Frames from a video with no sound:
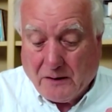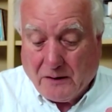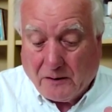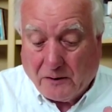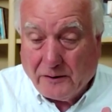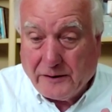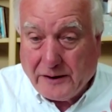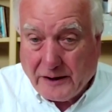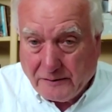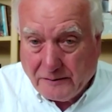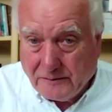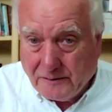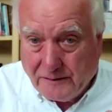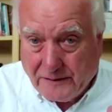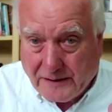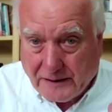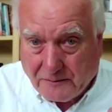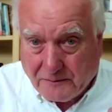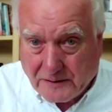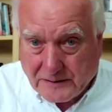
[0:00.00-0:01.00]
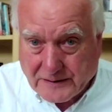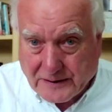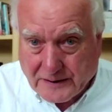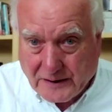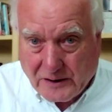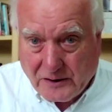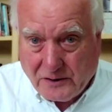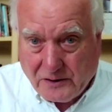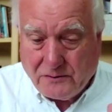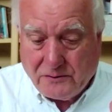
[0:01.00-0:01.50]
Although there was the
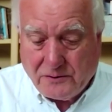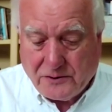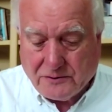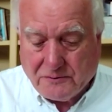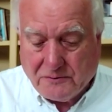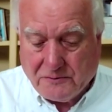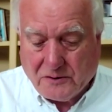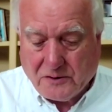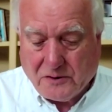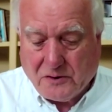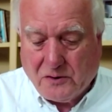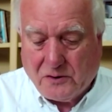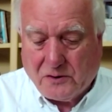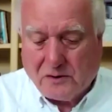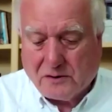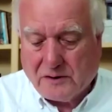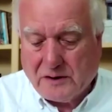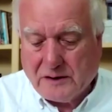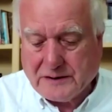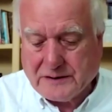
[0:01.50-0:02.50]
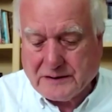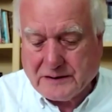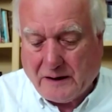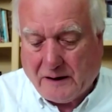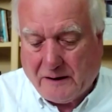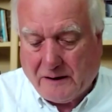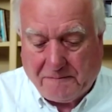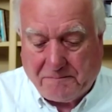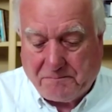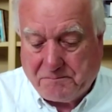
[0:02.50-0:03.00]
usual chorus
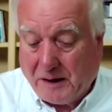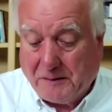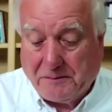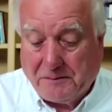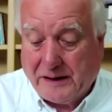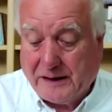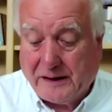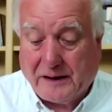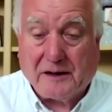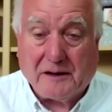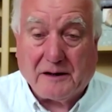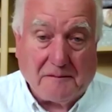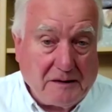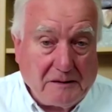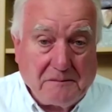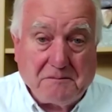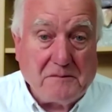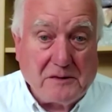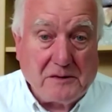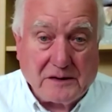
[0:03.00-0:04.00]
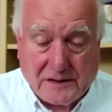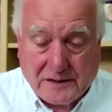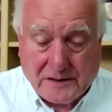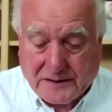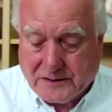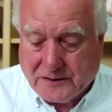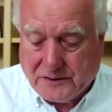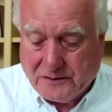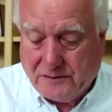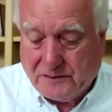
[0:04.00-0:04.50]
of public
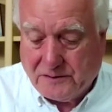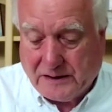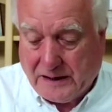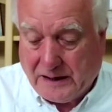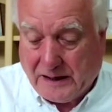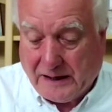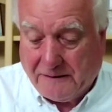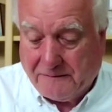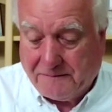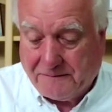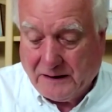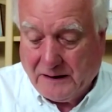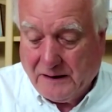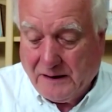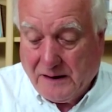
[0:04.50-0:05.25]
commitments to Kiev